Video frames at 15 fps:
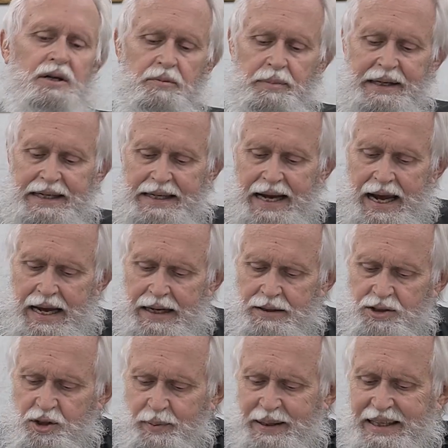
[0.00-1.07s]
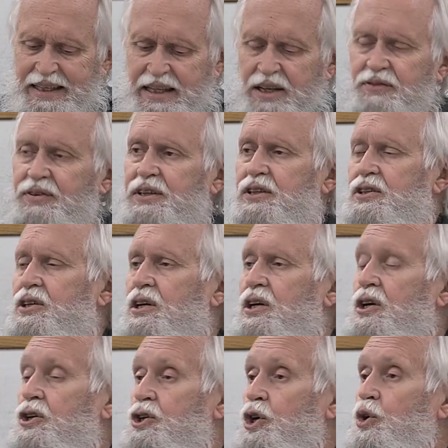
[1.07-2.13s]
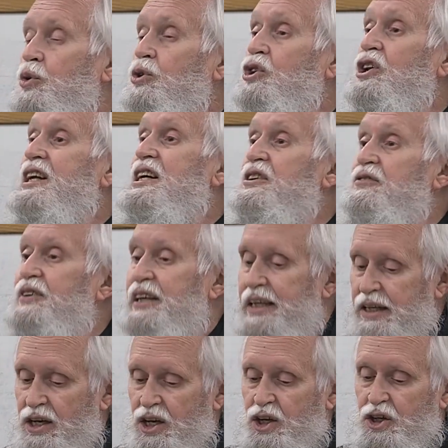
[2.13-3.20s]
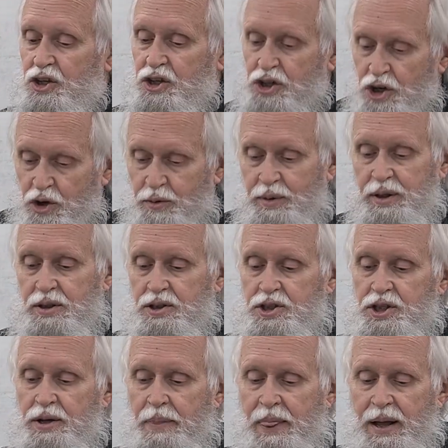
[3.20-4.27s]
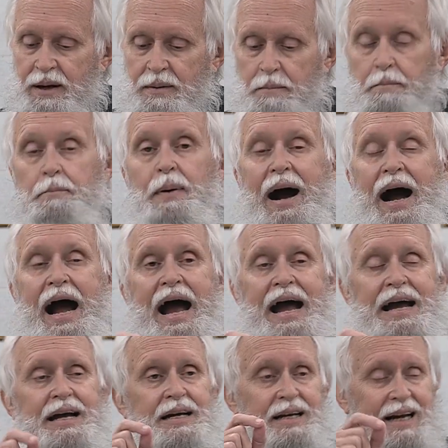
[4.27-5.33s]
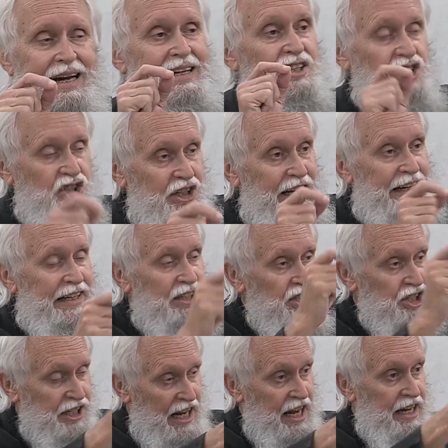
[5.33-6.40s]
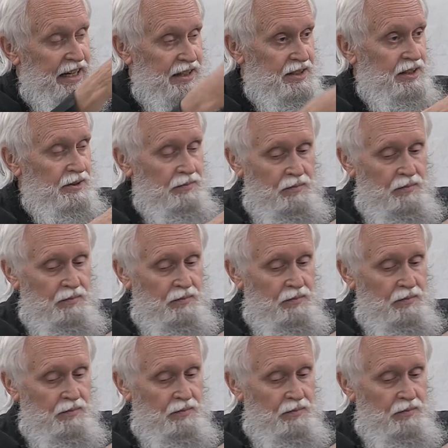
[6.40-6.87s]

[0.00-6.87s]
began to be given to living humans by a city-state,